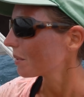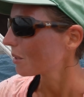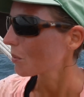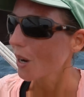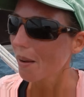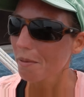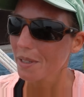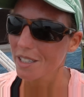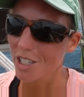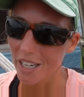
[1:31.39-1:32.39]
But the problem
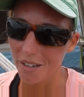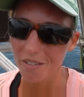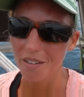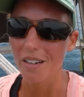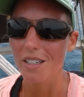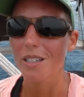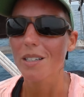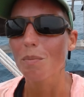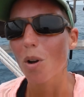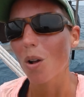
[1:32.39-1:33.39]
with the Genoa on a
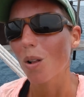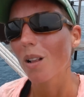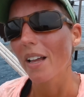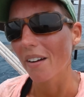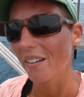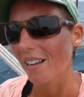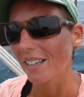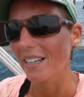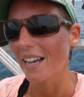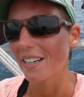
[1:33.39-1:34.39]
small area
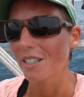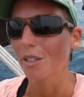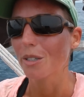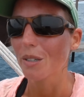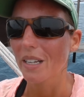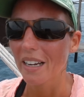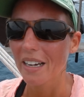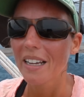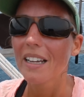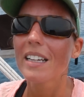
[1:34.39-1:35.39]
like that is also that
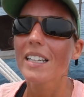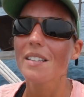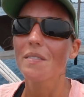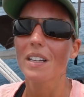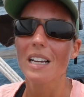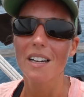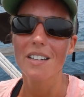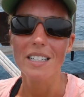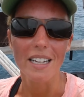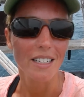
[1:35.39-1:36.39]
because of the
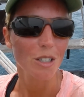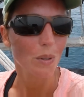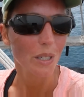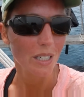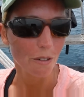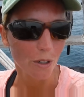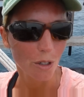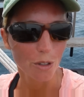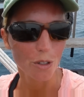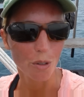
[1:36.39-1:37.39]
cutter stay, it's really
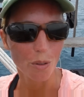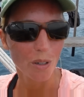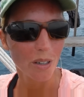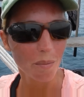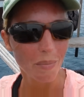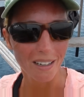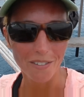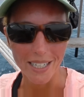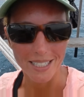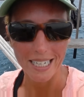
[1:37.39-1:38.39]
difficult to make
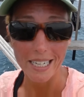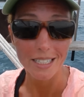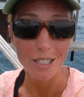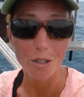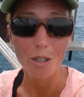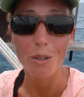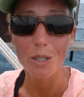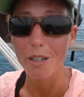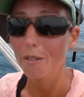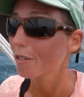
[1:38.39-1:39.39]
fast tacks, so you
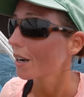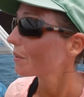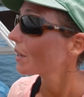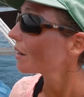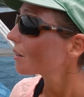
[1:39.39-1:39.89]
lose a lot of ground there